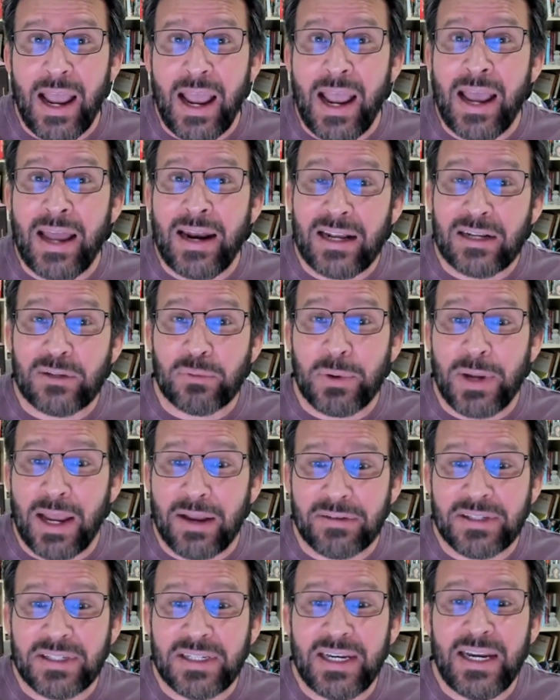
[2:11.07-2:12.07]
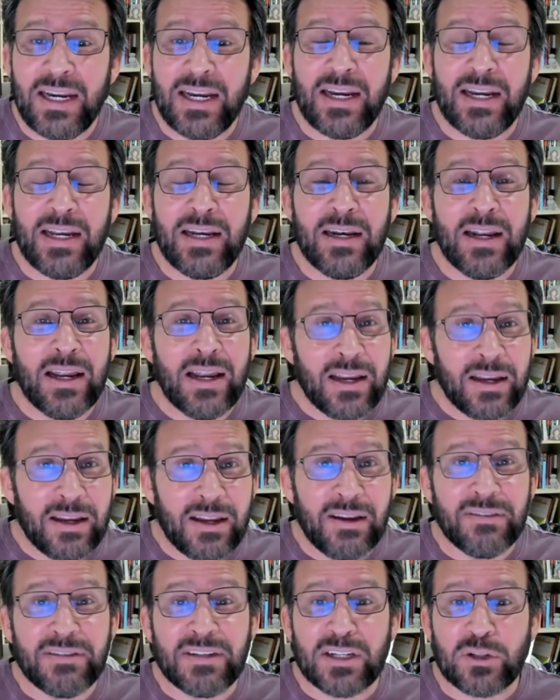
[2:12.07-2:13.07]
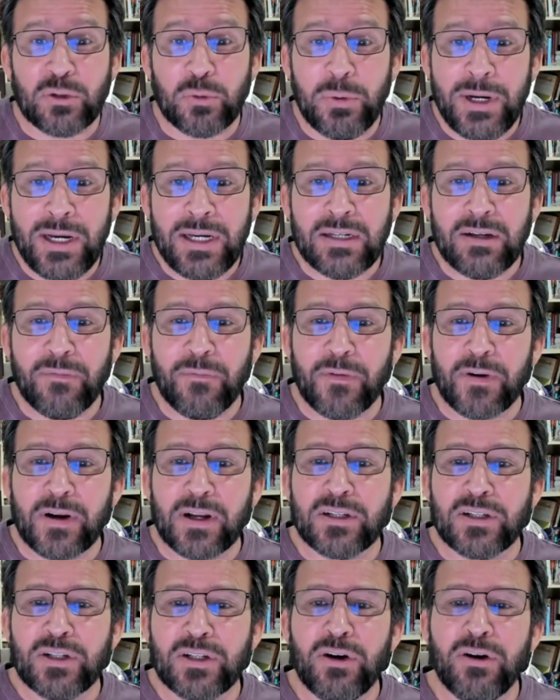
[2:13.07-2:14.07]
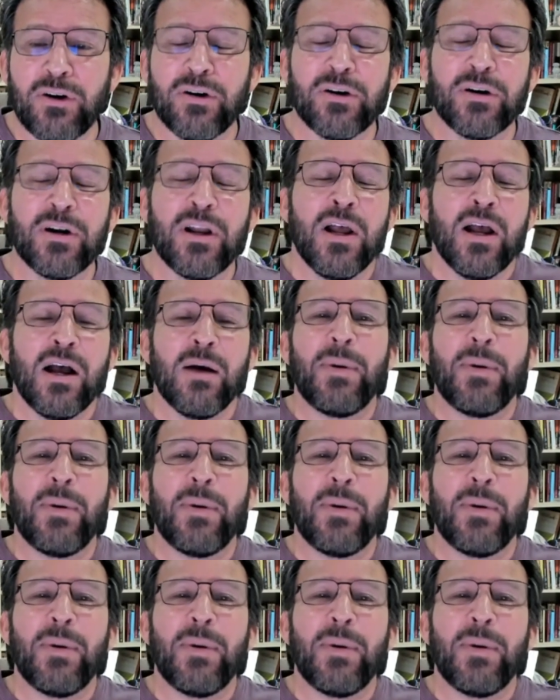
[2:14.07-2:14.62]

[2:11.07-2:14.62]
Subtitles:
and as we have seen, gives us reason for concern